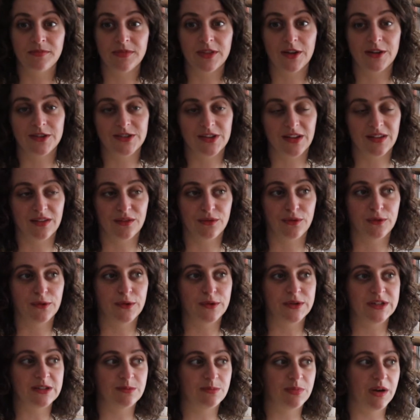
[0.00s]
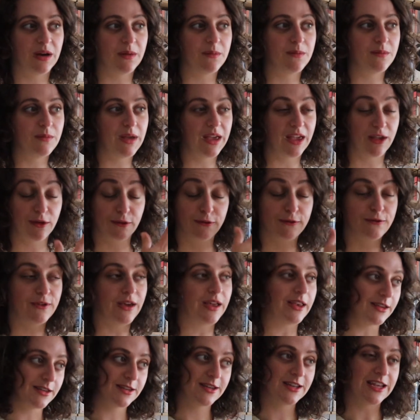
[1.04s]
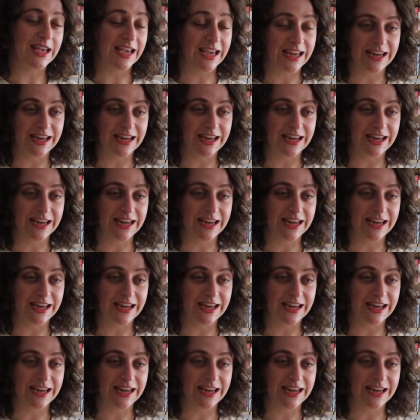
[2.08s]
not just afford it but make it fit